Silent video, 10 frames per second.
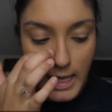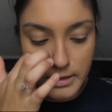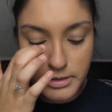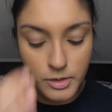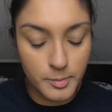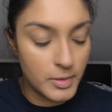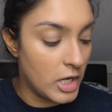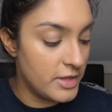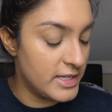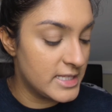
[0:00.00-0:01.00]
and to
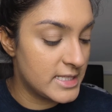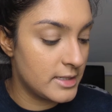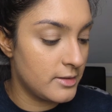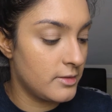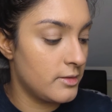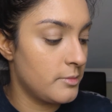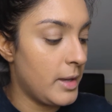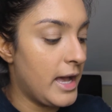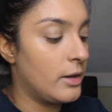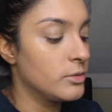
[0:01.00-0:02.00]
apply this
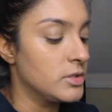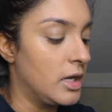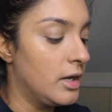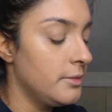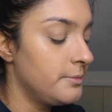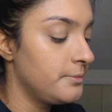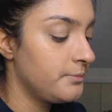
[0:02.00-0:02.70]
powder